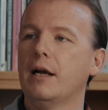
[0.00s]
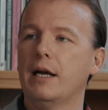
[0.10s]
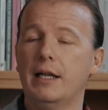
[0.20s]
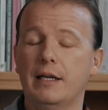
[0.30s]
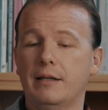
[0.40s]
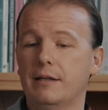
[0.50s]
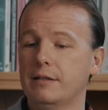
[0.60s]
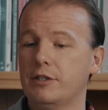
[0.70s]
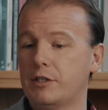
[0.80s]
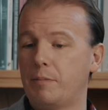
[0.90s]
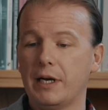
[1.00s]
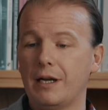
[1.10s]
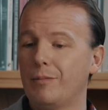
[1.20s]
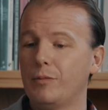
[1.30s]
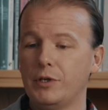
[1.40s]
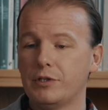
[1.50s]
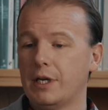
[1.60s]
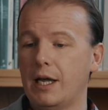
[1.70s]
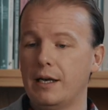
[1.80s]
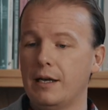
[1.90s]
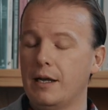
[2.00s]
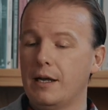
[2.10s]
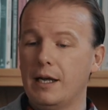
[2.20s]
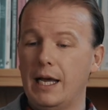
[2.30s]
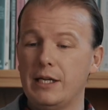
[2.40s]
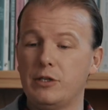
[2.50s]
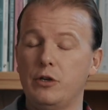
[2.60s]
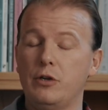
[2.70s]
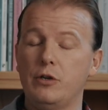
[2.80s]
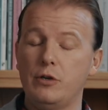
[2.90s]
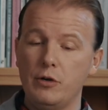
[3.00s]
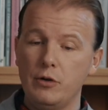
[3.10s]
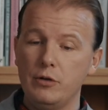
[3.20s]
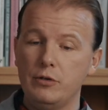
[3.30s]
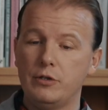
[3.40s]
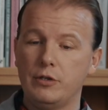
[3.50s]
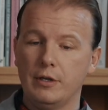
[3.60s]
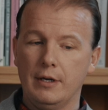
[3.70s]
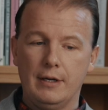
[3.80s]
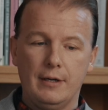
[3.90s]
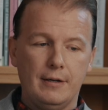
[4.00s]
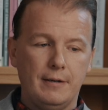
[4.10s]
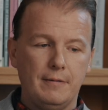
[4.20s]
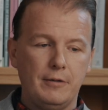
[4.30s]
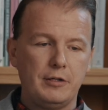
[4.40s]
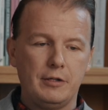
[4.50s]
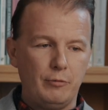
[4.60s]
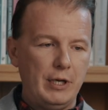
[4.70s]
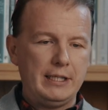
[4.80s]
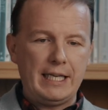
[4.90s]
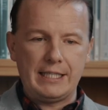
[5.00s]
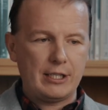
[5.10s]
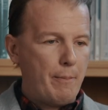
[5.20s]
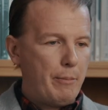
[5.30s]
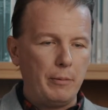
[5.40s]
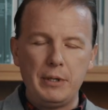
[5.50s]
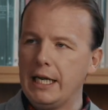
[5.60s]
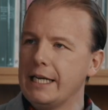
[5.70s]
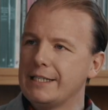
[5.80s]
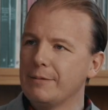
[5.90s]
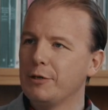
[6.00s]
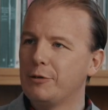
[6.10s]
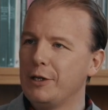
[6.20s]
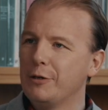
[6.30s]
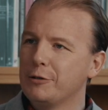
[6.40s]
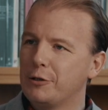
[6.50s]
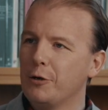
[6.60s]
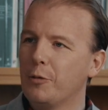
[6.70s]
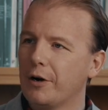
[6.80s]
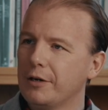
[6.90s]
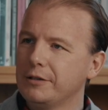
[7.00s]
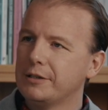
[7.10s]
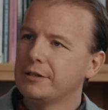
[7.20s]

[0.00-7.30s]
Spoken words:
And that, just to pick up on what you're saying, is a huge, there's real discombobulation between those two worlds.